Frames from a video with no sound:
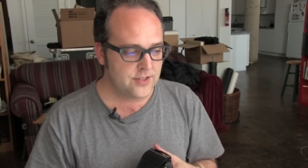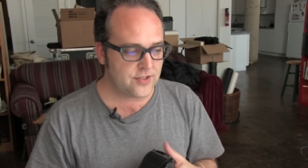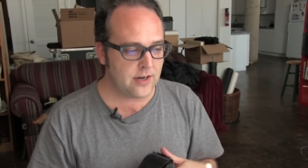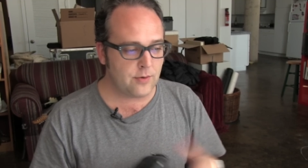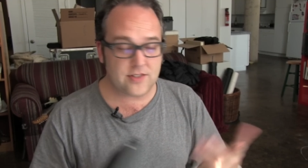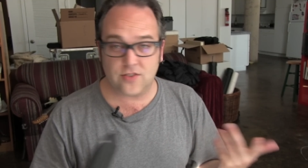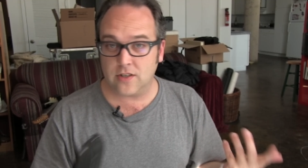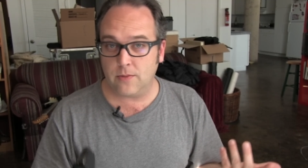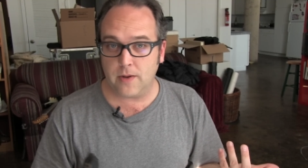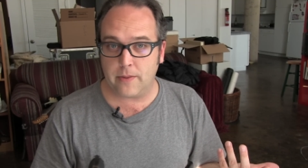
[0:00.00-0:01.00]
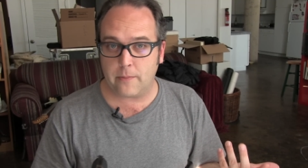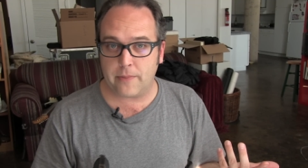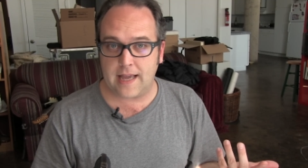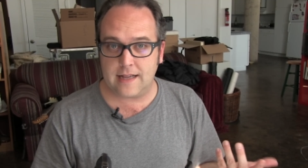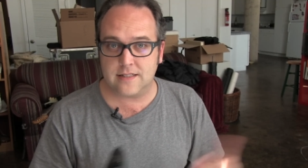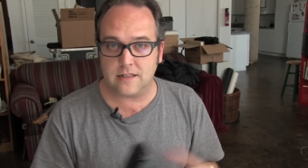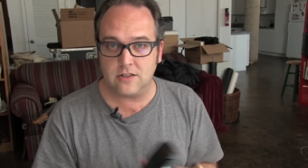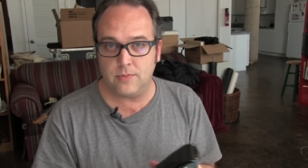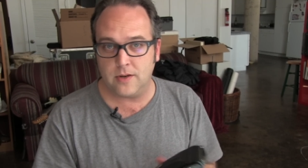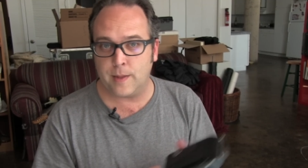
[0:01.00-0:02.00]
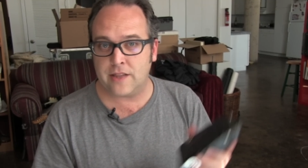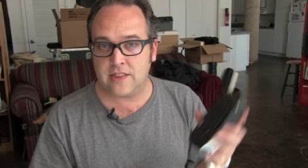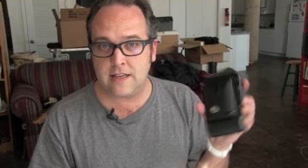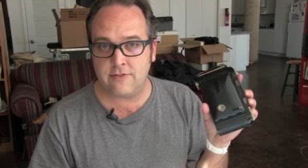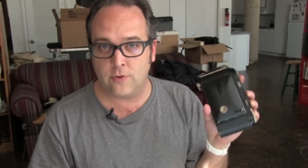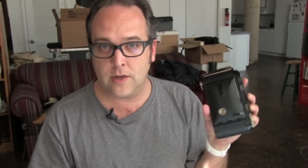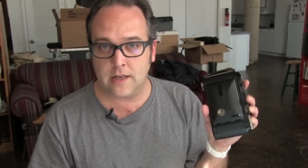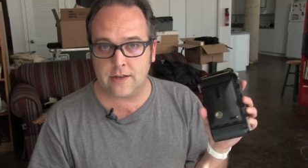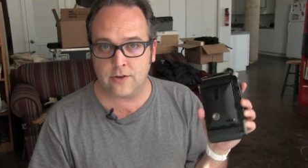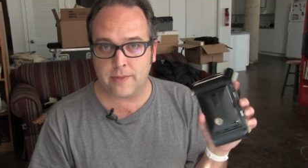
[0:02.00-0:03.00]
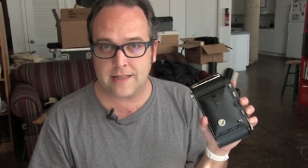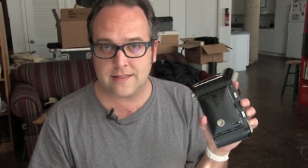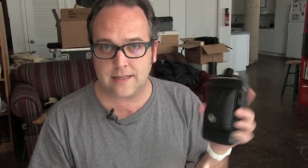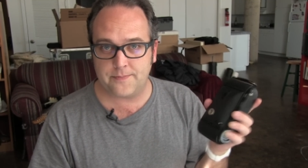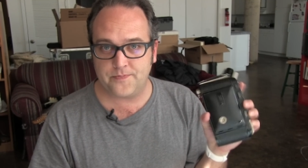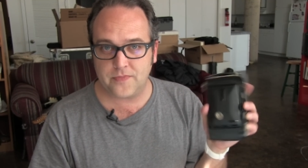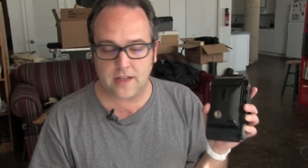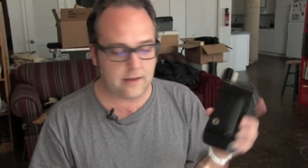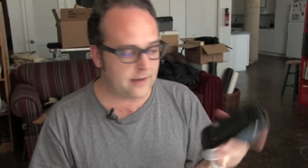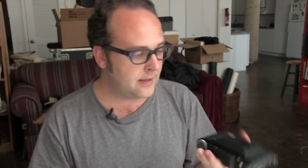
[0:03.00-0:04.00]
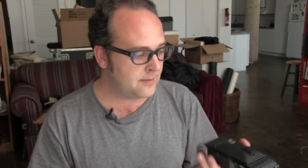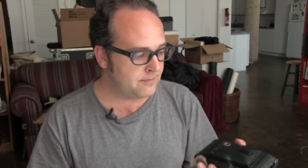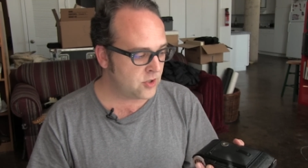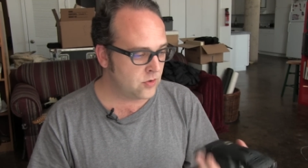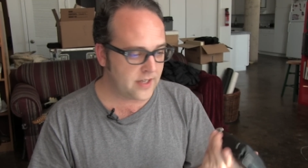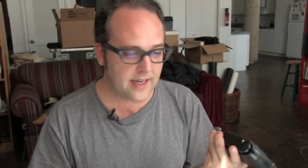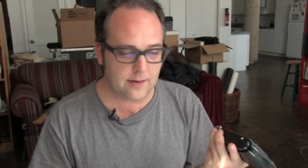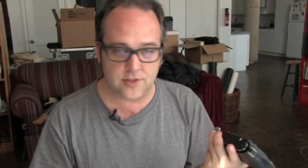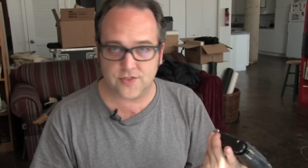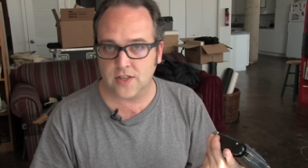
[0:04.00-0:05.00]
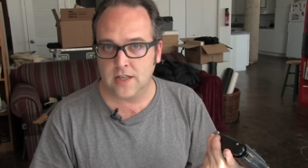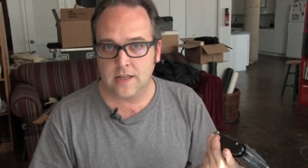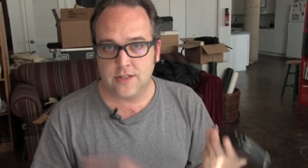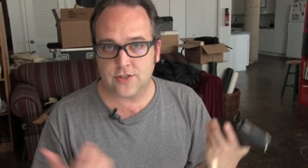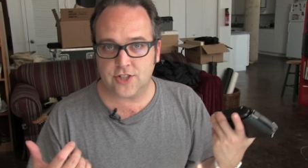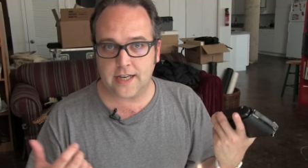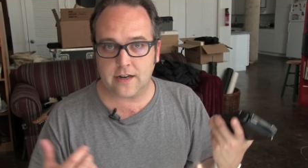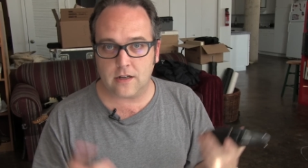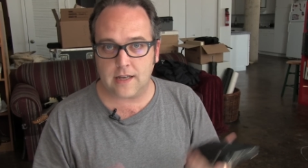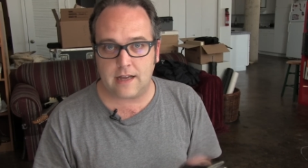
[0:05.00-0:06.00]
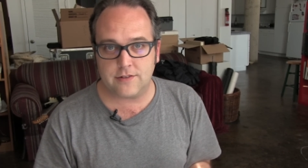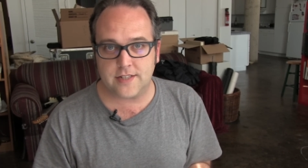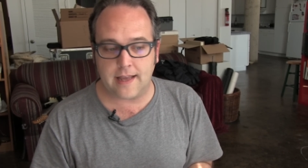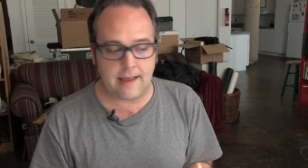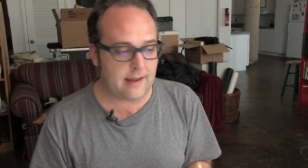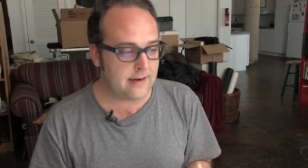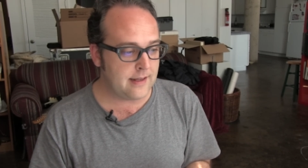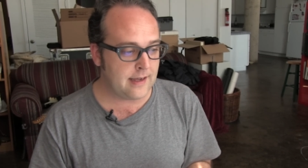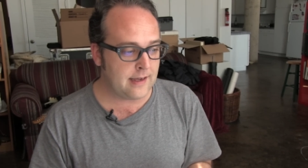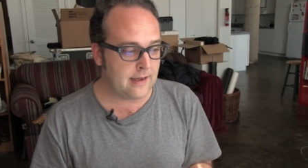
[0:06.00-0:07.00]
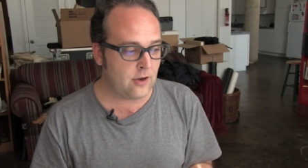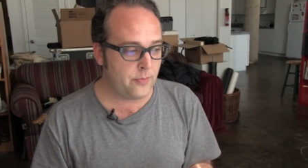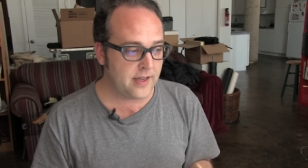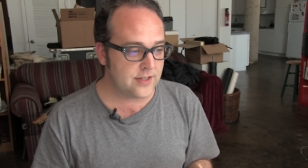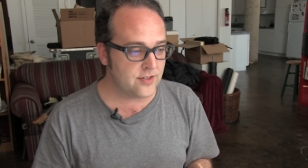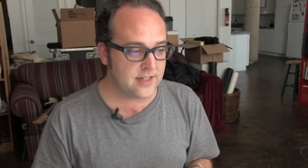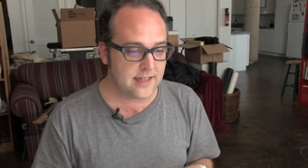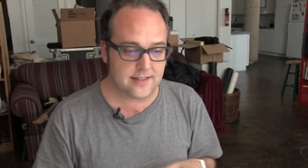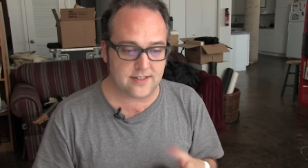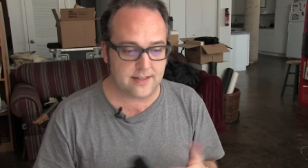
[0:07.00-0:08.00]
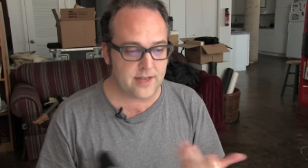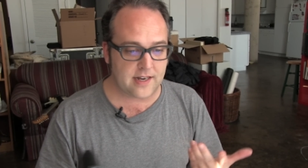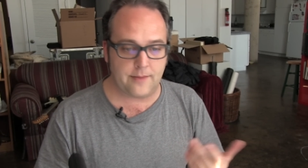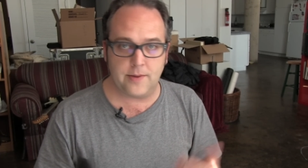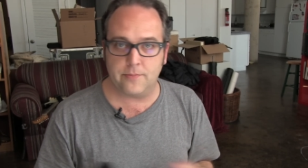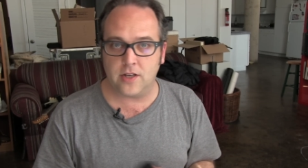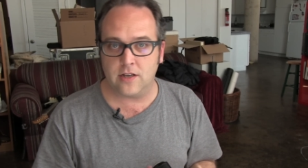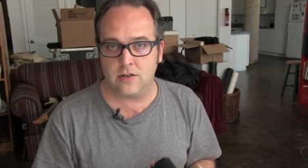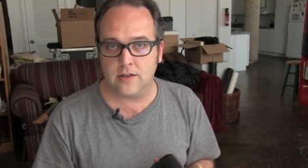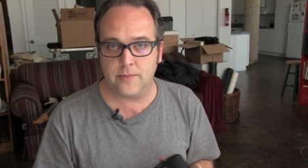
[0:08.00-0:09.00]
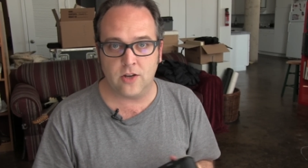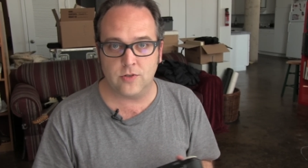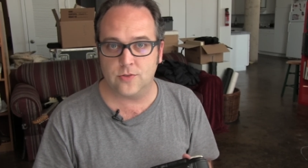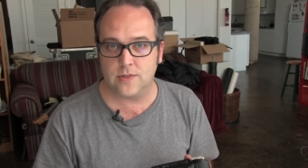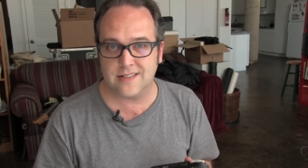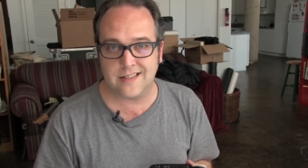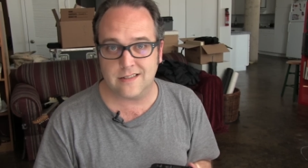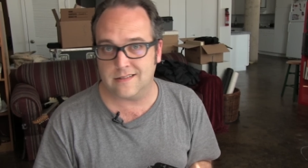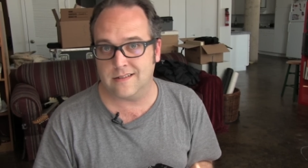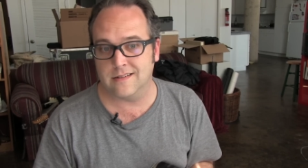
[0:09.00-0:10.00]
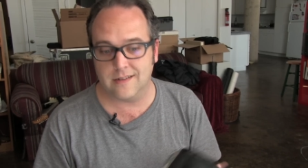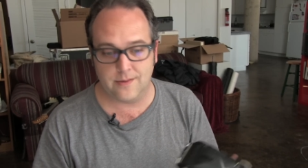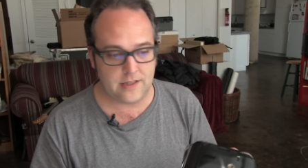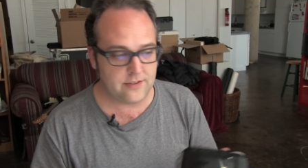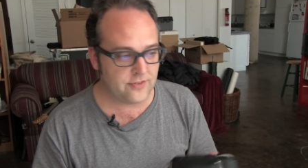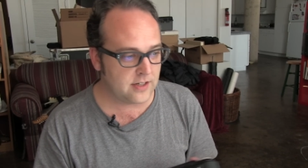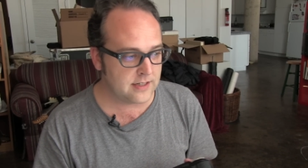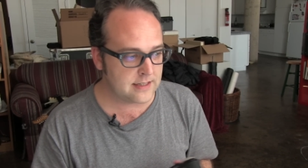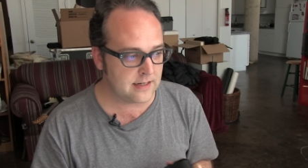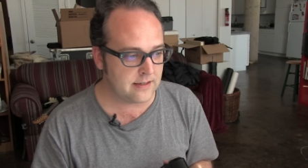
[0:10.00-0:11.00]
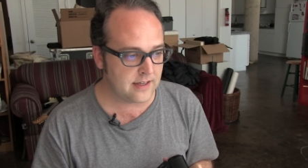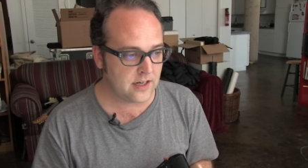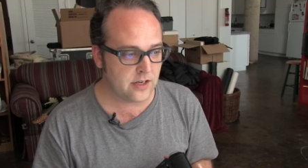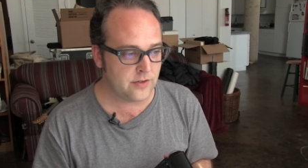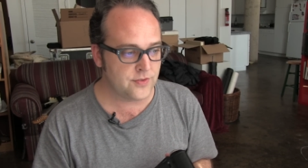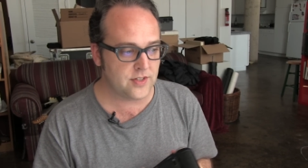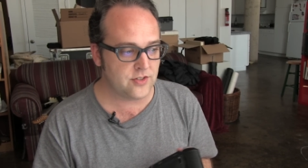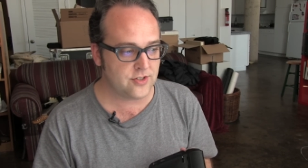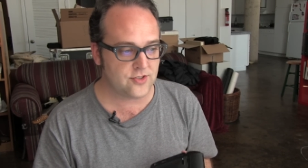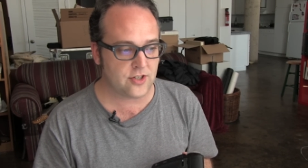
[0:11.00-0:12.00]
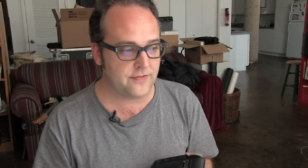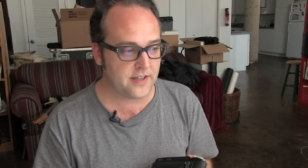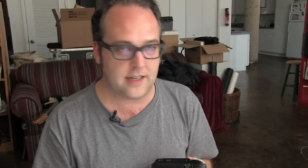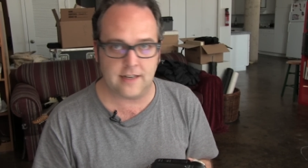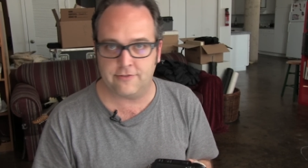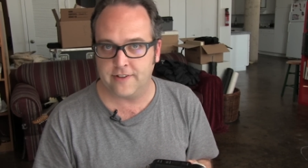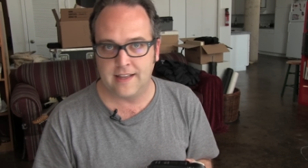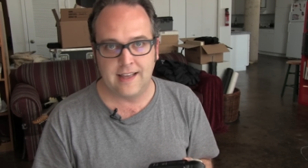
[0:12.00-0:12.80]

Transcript: So anyway, so a little bit about bags, a little bit about the Voigtlander Bessa. Um, cool cameras. So check it all out and uh, I uh, hope you guys are digging this. Leave me a comment below. Let me know what you want to see on here. I mean, the vlog is anything goes. It's just off the cuff.